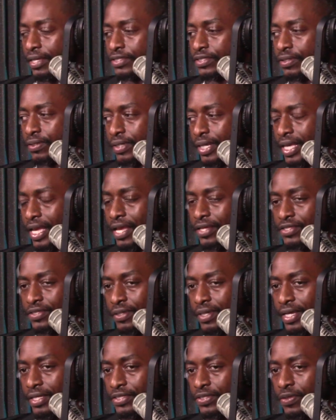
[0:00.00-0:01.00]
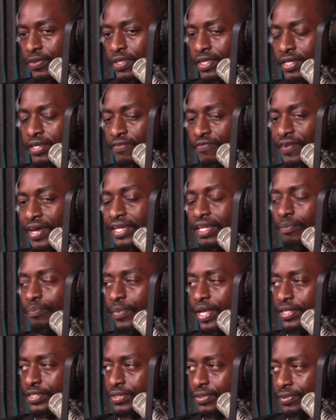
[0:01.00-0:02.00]
So the
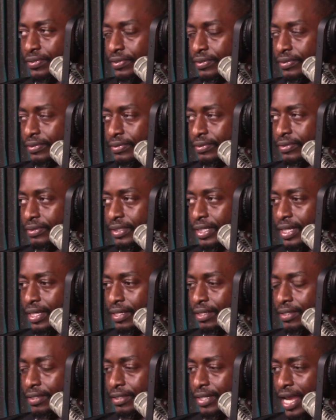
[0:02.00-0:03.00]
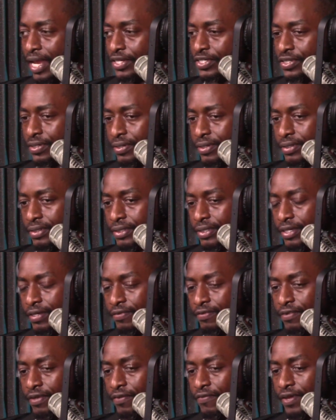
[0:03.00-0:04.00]
developmental nature
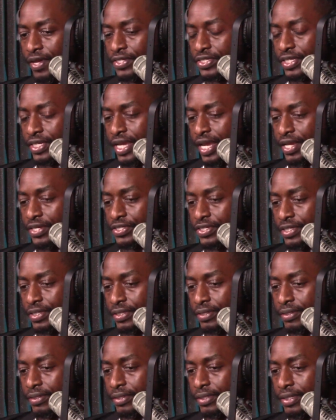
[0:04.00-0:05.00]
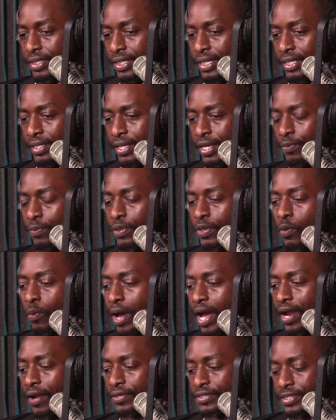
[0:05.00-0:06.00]
of education, it
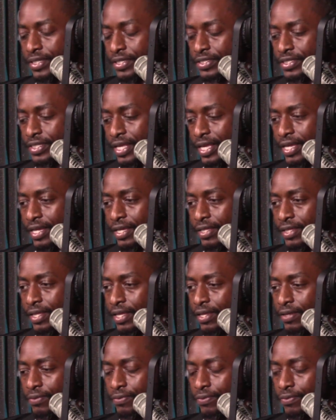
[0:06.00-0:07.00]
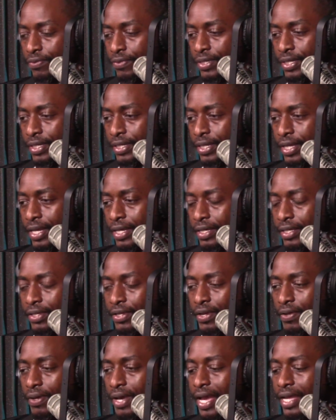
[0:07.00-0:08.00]
requires this thing, and then
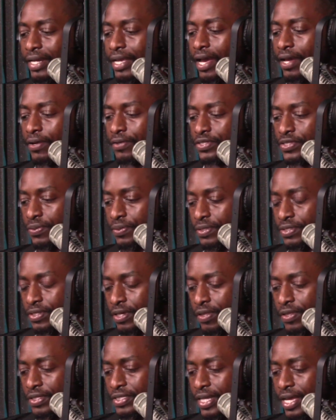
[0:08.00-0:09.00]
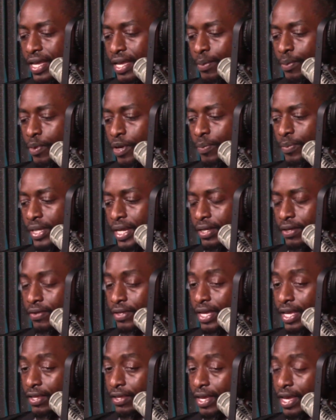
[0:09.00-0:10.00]
I encounter students all the time where I'm like,
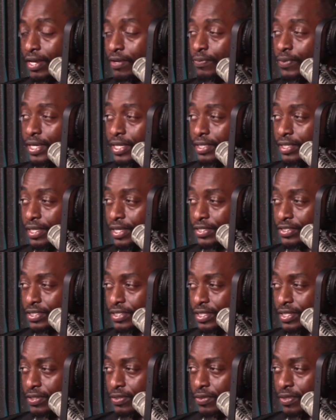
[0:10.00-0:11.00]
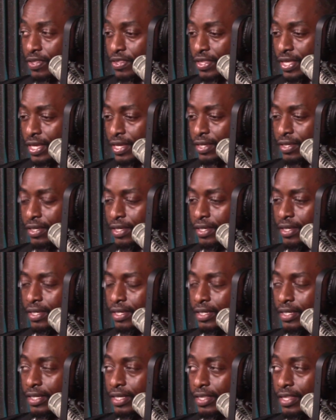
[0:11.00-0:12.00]
okay, you got to read this and then do the thing,
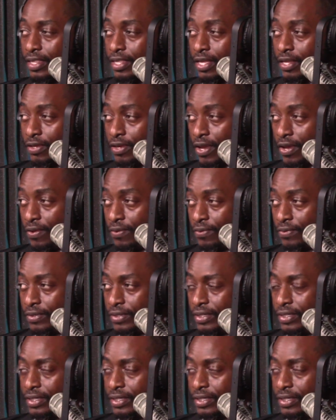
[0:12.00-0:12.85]
and then they don't,